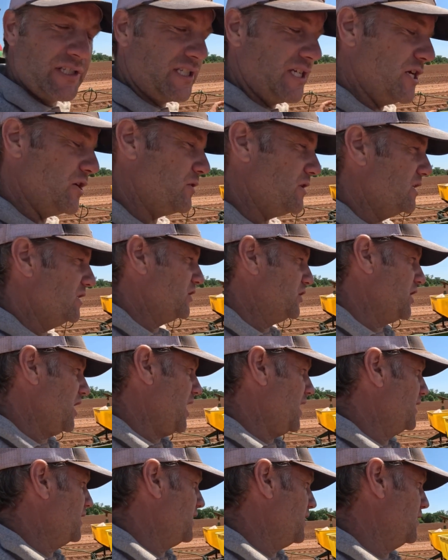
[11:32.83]
series
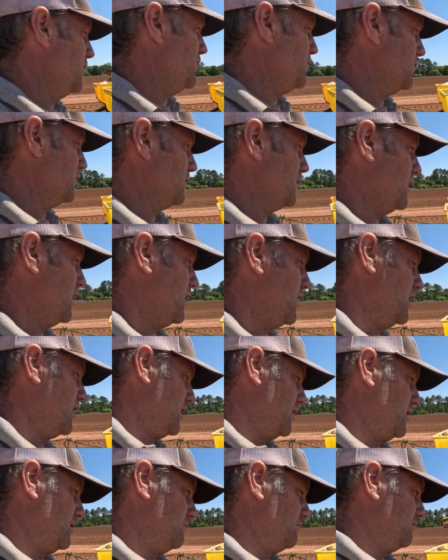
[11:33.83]
John Deere's
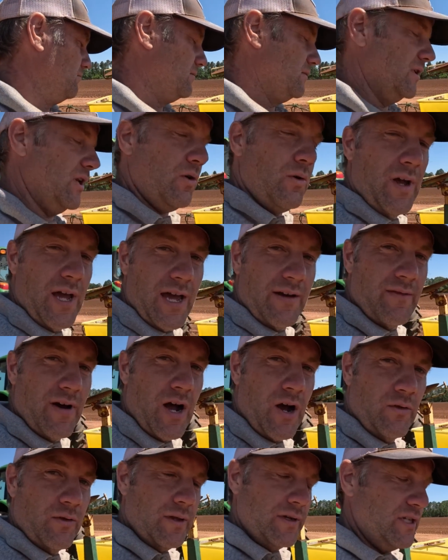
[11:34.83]
don't have
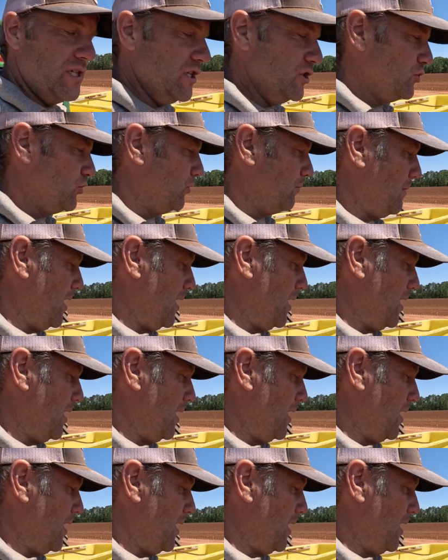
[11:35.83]
all the digital